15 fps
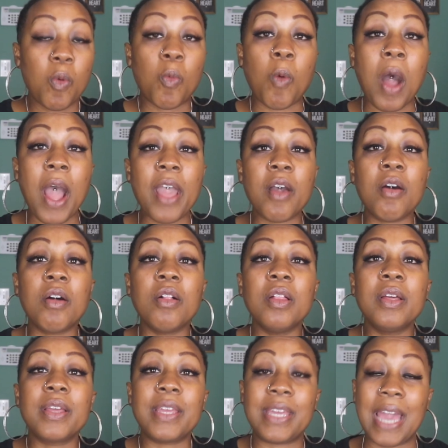
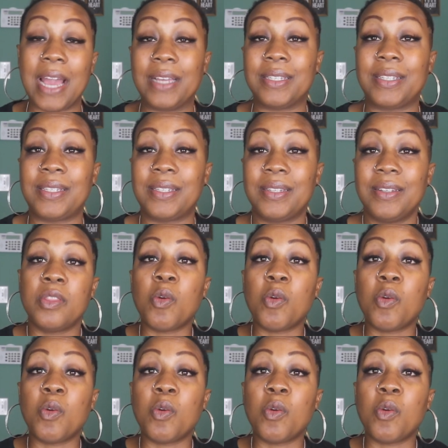While, yes,